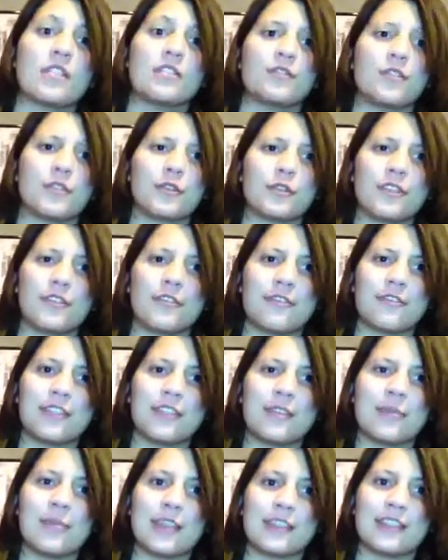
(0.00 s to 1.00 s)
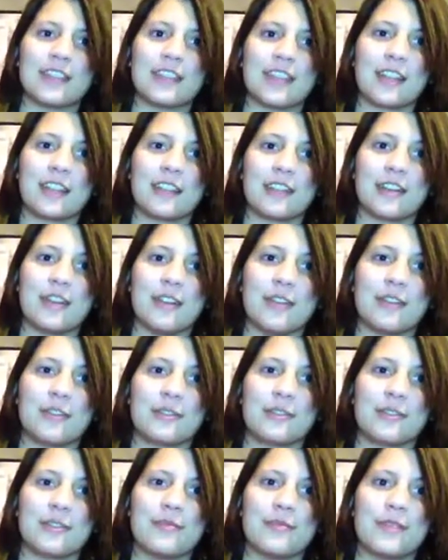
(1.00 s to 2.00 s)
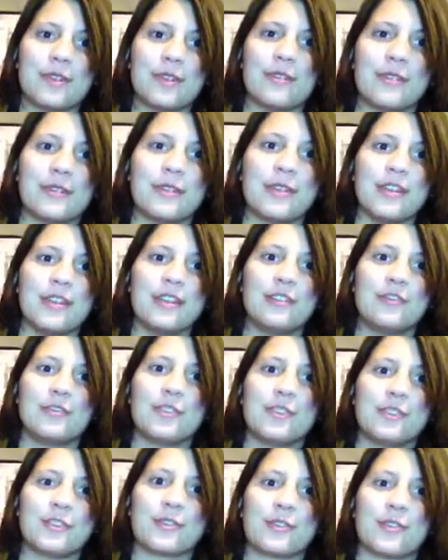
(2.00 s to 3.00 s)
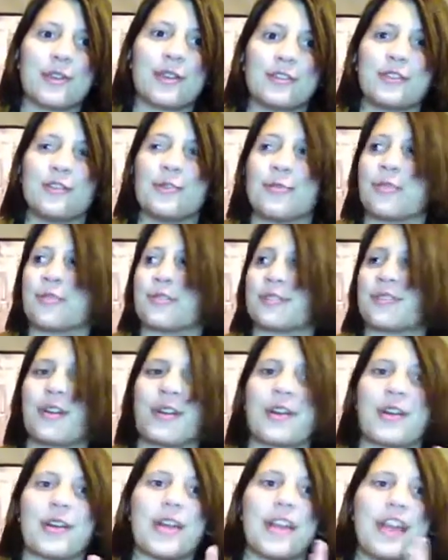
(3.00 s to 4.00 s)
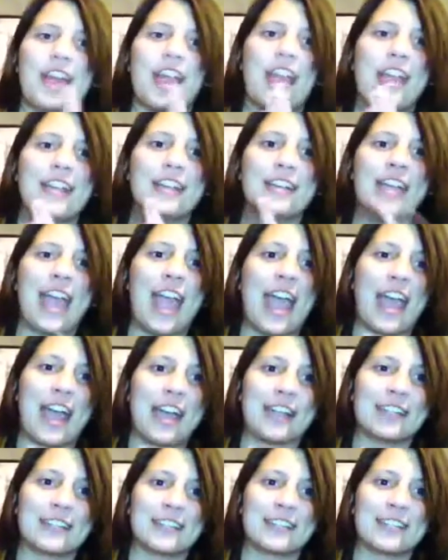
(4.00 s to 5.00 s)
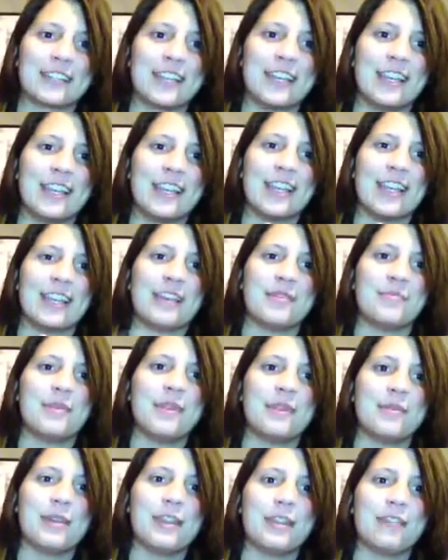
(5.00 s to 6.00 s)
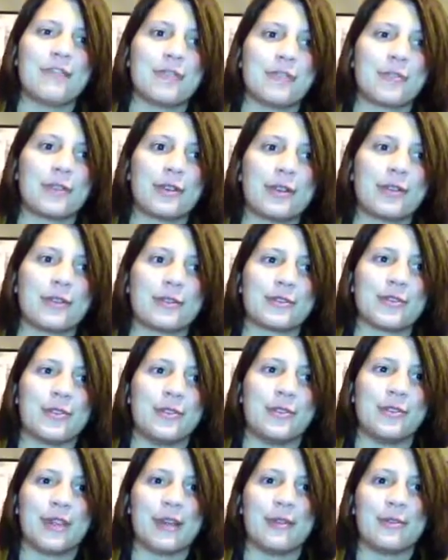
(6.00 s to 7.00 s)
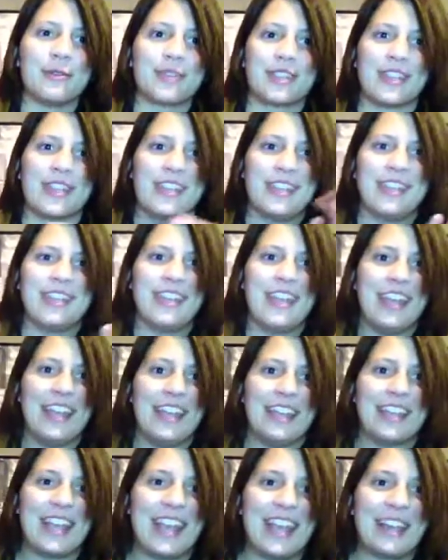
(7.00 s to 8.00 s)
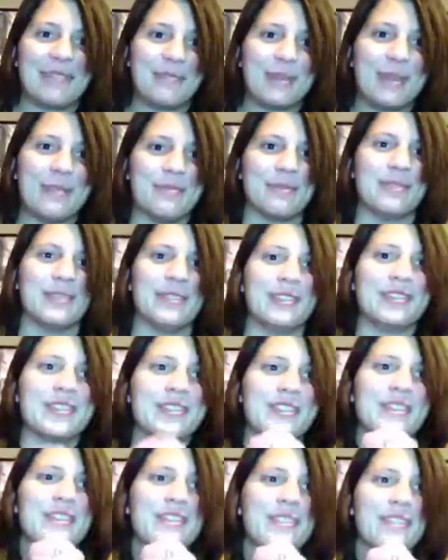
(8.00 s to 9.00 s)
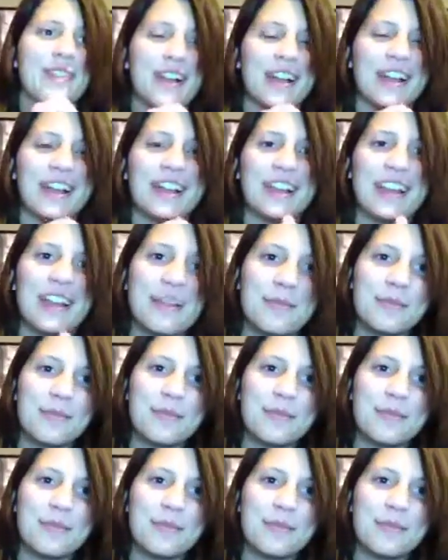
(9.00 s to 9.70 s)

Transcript: Joseph in the Amazing Technicolor Dreamcoat, Jesus Christ Superstar, and Cats. And me being 4 years old, I was like, yay, cat people. So I came to